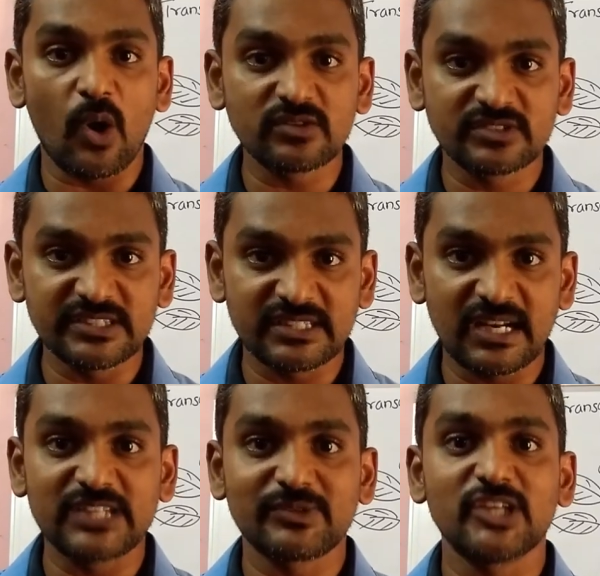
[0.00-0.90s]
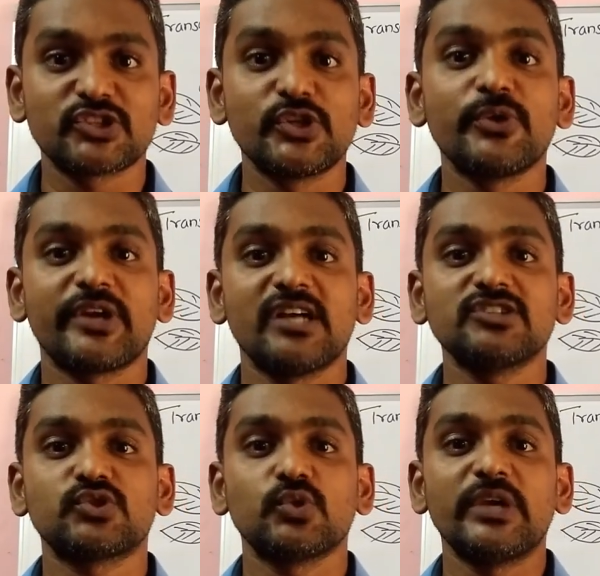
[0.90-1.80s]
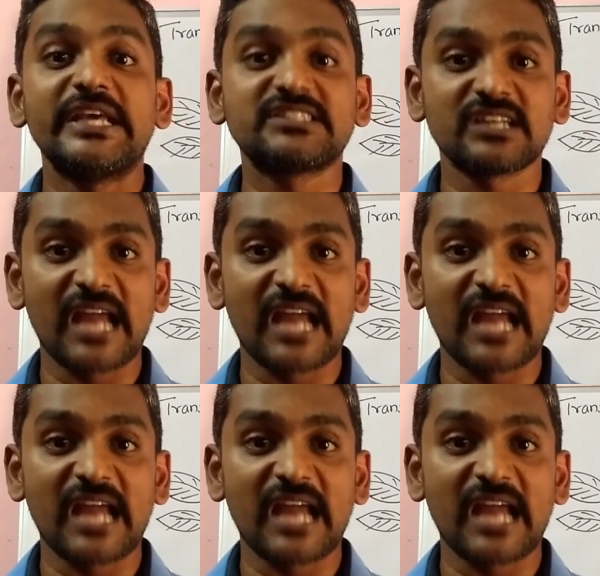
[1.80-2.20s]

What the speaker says: oxygen as well as nutrients to each